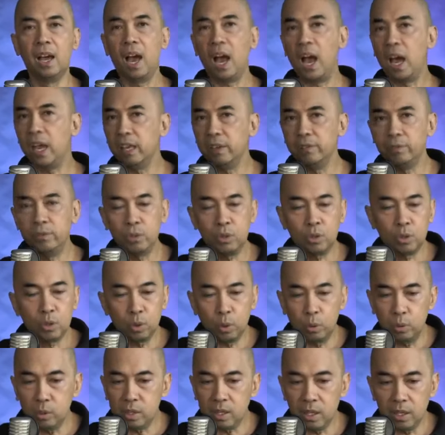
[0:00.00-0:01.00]
I have
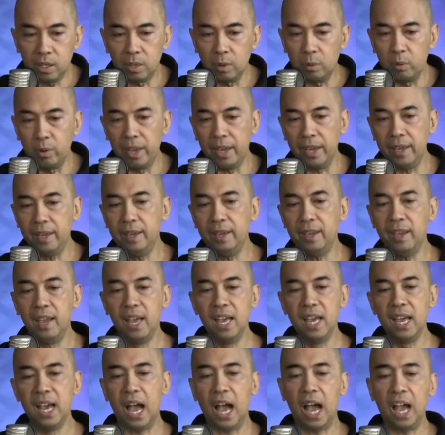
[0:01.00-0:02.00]
chosen the way,
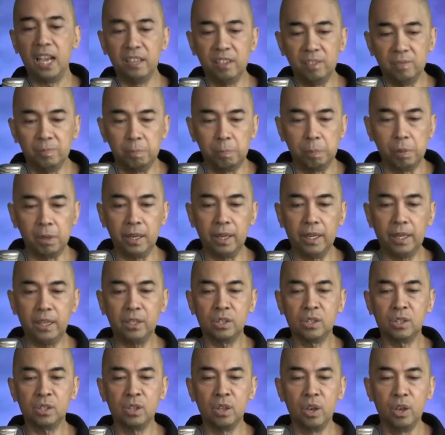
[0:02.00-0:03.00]
I have
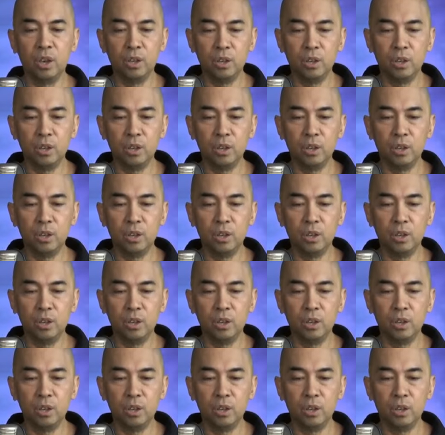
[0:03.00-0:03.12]
placed